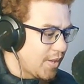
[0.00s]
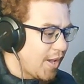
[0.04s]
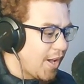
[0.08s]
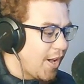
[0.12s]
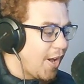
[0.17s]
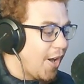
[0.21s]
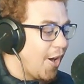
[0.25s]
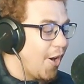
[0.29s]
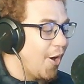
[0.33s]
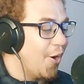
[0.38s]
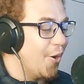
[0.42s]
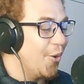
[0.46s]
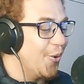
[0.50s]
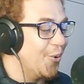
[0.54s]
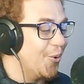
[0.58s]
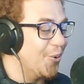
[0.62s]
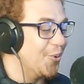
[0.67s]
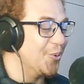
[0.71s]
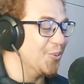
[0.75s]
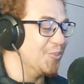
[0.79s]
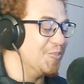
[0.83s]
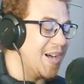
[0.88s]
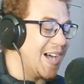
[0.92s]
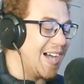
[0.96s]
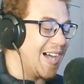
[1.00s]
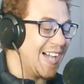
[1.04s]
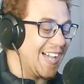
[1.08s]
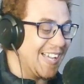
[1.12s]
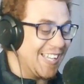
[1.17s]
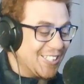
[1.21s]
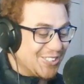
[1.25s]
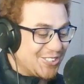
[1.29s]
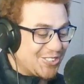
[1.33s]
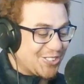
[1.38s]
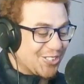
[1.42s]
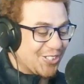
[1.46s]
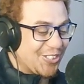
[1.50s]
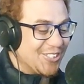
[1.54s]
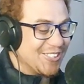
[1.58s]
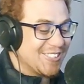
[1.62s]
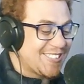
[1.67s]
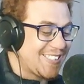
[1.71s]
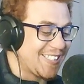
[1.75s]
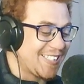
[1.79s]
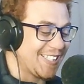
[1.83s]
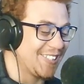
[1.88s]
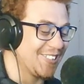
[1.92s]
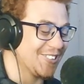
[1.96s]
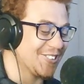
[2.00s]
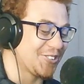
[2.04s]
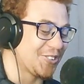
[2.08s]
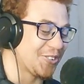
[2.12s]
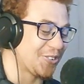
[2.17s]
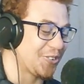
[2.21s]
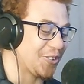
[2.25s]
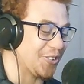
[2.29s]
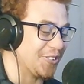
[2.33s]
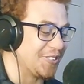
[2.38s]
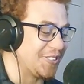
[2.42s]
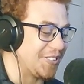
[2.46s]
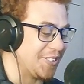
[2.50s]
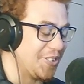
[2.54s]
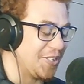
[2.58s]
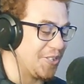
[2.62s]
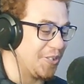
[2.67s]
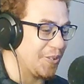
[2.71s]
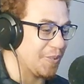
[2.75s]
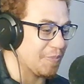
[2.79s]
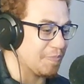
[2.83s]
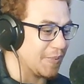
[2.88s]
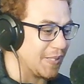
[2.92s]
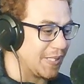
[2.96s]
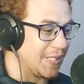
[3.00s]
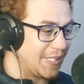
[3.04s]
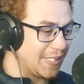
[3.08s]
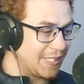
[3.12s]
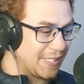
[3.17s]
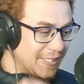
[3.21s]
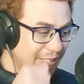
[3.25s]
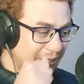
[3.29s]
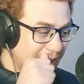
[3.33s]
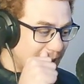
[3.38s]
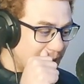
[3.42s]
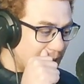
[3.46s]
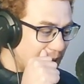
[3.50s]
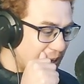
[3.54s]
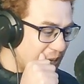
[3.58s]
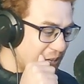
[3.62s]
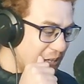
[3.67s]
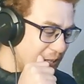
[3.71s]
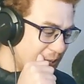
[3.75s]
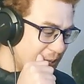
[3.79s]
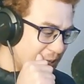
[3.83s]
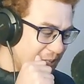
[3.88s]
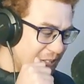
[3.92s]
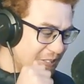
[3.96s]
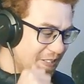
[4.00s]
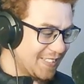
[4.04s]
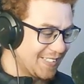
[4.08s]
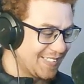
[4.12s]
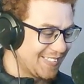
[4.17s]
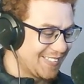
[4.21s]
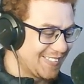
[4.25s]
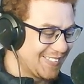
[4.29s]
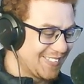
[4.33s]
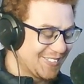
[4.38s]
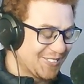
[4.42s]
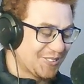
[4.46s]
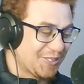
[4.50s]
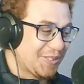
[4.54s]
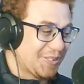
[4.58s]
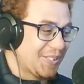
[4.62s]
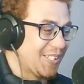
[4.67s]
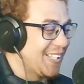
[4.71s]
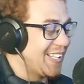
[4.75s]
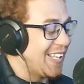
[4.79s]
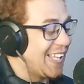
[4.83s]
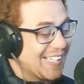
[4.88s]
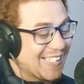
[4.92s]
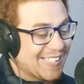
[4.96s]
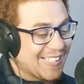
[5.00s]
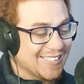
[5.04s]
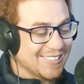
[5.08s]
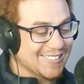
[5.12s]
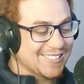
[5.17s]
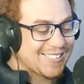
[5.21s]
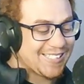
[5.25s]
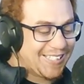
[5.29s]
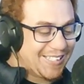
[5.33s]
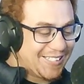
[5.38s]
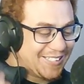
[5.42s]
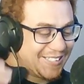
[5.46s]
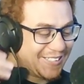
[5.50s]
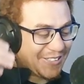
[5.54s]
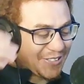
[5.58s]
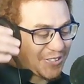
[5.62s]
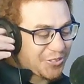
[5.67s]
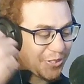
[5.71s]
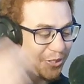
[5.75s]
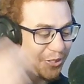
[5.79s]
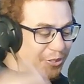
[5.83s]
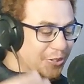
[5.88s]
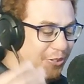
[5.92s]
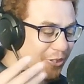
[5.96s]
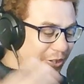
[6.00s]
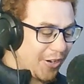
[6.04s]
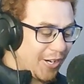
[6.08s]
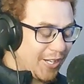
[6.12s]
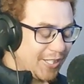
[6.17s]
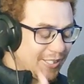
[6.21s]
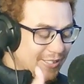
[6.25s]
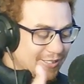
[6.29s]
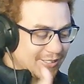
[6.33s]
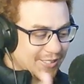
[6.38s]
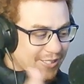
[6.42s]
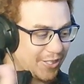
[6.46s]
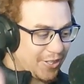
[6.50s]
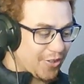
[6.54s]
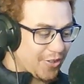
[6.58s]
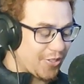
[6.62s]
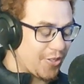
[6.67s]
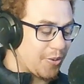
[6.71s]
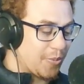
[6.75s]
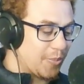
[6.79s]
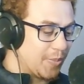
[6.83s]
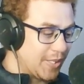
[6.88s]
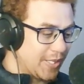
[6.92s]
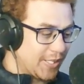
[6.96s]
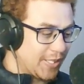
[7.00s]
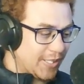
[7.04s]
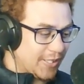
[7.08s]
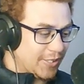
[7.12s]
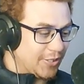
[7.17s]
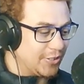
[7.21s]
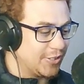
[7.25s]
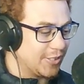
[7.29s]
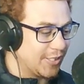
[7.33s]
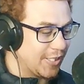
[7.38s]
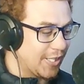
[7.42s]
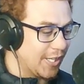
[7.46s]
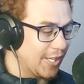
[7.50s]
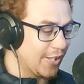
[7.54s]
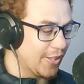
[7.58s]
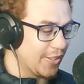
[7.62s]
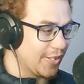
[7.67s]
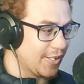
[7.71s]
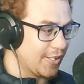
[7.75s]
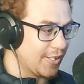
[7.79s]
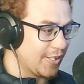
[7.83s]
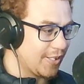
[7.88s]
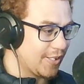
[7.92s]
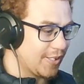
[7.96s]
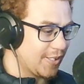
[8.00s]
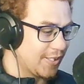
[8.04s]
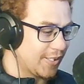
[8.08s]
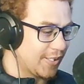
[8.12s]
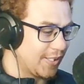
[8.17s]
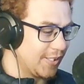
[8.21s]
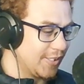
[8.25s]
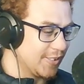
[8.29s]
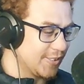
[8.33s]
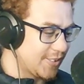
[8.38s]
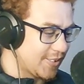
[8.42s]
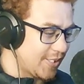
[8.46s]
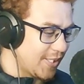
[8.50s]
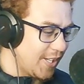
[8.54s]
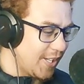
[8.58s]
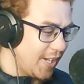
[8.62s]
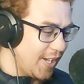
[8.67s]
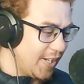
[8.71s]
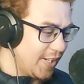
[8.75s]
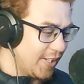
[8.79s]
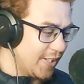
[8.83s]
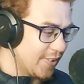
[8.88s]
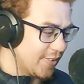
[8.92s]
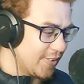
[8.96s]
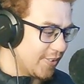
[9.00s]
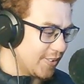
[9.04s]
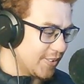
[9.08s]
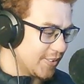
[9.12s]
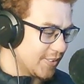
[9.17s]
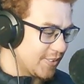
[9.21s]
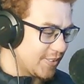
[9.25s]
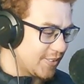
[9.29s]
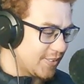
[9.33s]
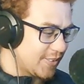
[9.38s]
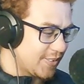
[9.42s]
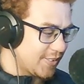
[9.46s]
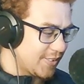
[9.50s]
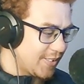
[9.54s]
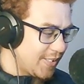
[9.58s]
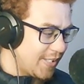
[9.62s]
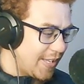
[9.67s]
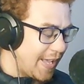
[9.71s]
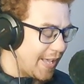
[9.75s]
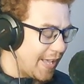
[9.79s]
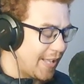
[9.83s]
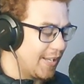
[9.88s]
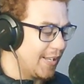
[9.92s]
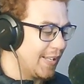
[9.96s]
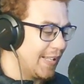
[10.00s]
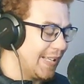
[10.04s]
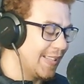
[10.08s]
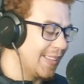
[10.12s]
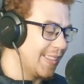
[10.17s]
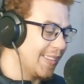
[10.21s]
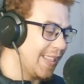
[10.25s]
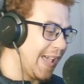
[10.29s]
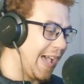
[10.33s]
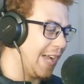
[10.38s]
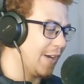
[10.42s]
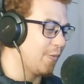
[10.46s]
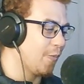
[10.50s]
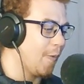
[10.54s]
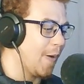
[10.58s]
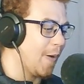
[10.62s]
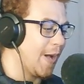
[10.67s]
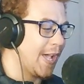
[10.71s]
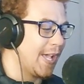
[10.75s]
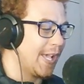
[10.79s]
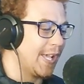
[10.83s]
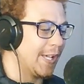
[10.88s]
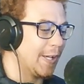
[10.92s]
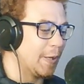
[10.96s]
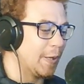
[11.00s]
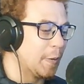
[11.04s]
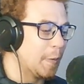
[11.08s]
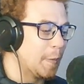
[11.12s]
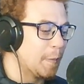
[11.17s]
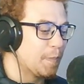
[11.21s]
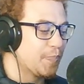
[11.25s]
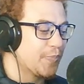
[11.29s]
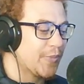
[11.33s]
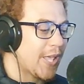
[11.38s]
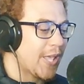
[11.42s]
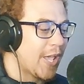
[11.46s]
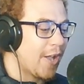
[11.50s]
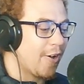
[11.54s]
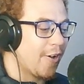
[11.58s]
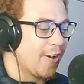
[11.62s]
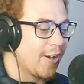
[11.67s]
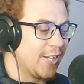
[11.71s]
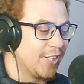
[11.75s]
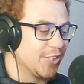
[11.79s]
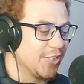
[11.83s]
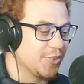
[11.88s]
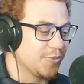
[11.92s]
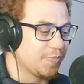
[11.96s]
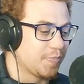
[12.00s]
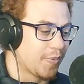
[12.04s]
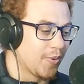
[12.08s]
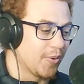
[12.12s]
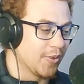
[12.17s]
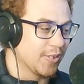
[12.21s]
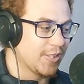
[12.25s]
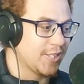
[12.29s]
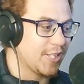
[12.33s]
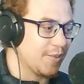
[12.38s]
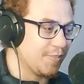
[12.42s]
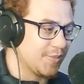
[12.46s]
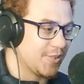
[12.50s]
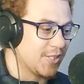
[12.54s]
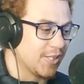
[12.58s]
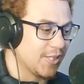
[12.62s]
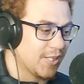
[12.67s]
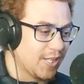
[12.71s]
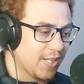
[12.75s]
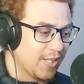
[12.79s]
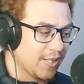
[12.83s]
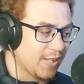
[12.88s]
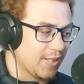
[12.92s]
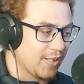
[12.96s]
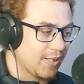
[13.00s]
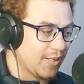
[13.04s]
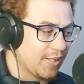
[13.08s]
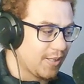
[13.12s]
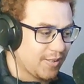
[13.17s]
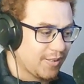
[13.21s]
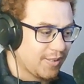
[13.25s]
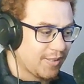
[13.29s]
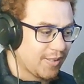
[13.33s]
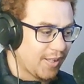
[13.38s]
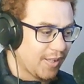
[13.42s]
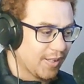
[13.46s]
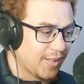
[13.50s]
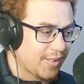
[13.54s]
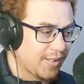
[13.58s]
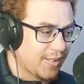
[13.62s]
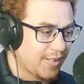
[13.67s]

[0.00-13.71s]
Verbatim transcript: Oh man, John signaled to continue the plan. Like I said, it's so crazy how they're working together against the Yeagerists. And in that way, Eren has brought them together, like,